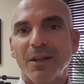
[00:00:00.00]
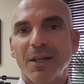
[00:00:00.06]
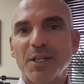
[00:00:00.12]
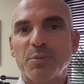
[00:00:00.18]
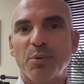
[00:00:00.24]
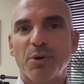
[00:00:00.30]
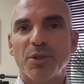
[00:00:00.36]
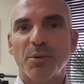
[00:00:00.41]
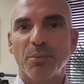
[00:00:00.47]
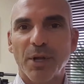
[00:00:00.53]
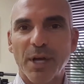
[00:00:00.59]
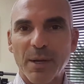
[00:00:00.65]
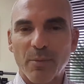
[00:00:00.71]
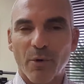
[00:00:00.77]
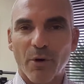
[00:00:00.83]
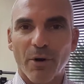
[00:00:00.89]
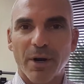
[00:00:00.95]
let's put the
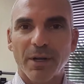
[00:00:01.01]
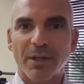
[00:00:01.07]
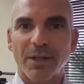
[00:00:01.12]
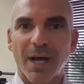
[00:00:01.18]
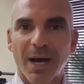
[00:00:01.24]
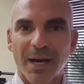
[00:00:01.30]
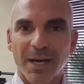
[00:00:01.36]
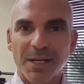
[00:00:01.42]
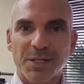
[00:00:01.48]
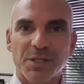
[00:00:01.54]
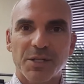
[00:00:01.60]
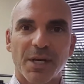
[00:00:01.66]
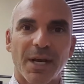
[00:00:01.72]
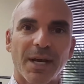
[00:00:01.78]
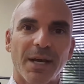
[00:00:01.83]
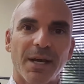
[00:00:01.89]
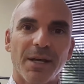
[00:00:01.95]
blame where it lies
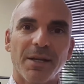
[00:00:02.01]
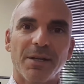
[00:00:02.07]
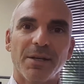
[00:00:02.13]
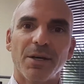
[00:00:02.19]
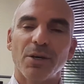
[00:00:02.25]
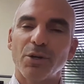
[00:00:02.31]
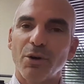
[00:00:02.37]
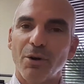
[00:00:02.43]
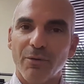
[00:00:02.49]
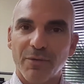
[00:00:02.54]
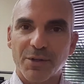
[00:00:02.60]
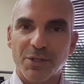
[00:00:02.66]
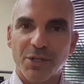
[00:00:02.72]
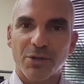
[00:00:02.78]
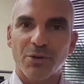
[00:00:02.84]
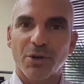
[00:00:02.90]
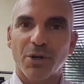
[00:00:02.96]
and go
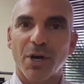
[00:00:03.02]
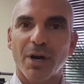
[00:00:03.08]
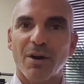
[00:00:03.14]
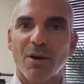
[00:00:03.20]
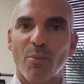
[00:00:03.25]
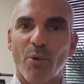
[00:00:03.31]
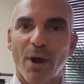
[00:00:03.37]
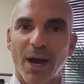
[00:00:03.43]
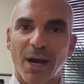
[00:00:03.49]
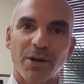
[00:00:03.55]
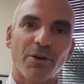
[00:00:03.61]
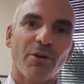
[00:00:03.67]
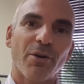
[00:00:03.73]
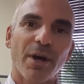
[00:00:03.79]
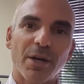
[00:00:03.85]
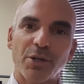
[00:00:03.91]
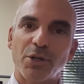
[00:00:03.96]
visit your
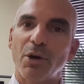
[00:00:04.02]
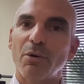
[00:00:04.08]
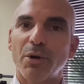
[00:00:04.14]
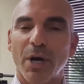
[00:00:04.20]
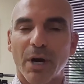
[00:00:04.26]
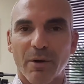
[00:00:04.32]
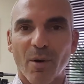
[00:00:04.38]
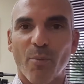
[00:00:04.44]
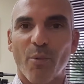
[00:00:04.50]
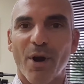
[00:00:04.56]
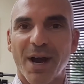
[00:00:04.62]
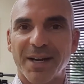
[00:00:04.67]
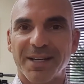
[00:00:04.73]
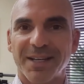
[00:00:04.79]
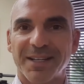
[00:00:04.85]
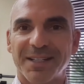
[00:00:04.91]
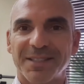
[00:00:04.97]
chiropractor and go
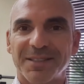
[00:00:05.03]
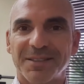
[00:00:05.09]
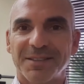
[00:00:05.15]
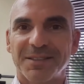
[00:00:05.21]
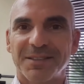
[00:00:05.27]
chiropractic.